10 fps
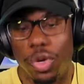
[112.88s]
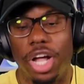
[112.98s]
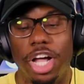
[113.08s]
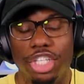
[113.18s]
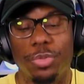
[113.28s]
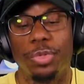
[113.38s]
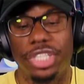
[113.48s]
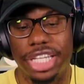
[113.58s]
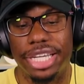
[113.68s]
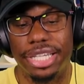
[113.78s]
one hundred
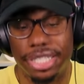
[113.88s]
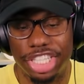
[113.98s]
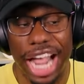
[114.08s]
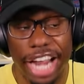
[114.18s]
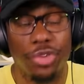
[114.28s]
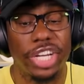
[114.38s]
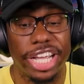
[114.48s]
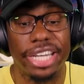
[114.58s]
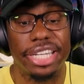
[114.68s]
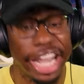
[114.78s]
percent child
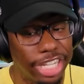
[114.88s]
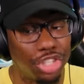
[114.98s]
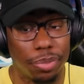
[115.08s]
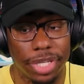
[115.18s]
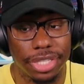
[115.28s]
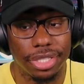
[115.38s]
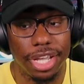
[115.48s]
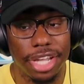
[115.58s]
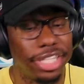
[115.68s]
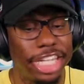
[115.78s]
endangerment.
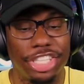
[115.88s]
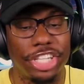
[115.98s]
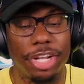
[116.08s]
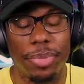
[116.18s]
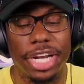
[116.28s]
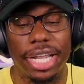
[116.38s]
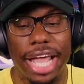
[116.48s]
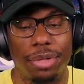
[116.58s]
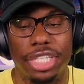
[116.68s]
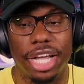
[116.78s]
They shouldn't have been
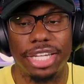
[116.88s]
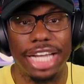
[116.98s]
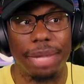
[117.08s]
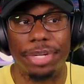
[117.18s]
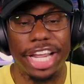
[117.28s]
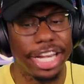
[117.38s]
allowed to adopt